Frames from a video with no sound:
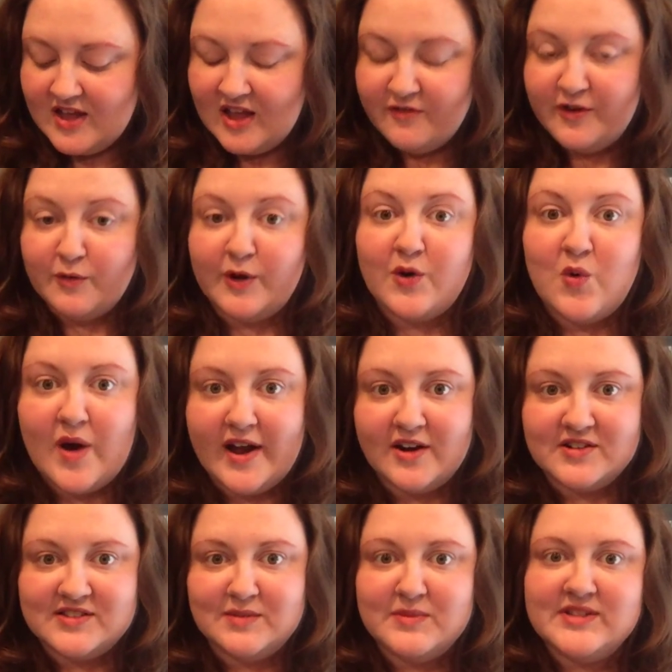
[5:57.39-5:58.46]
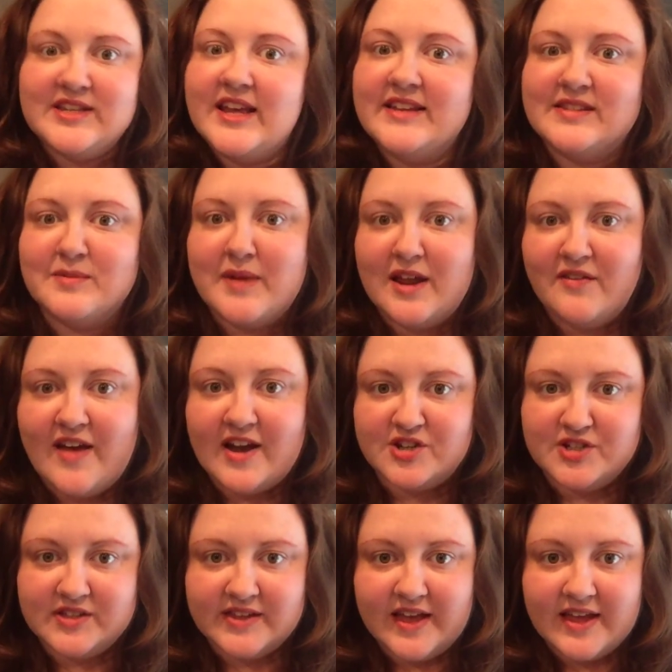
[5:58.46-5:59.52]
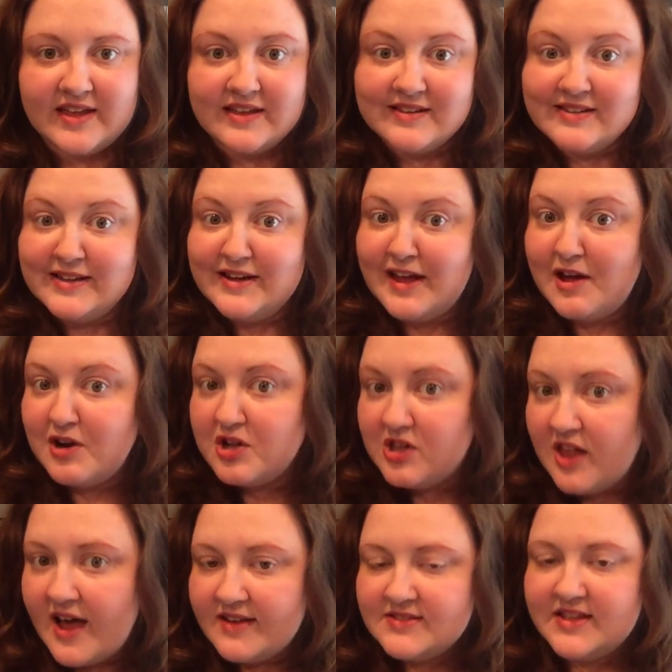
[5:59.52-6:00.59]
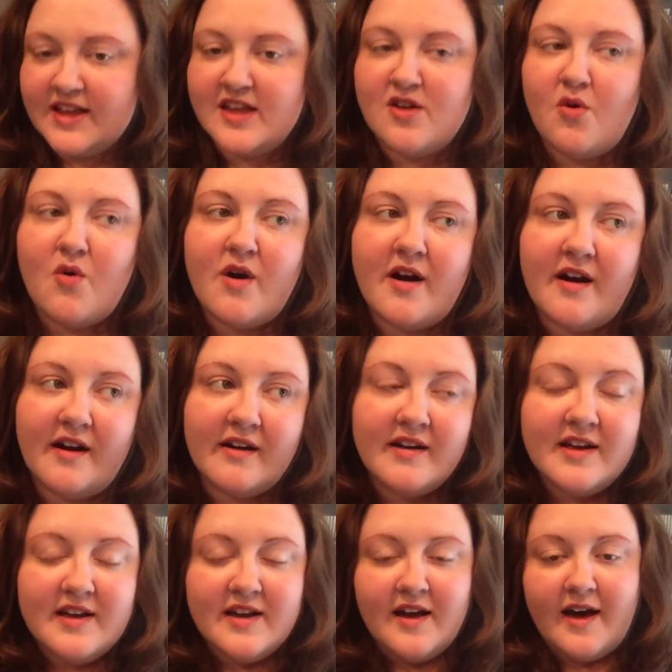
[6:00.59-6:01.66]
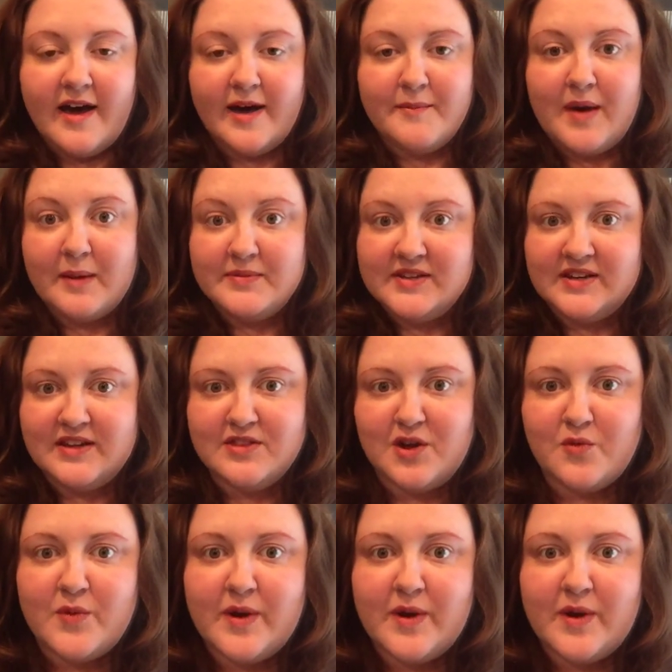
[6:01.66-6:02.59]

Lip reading: If it requires them to take some kind of action, like cleaning out a closet or updating their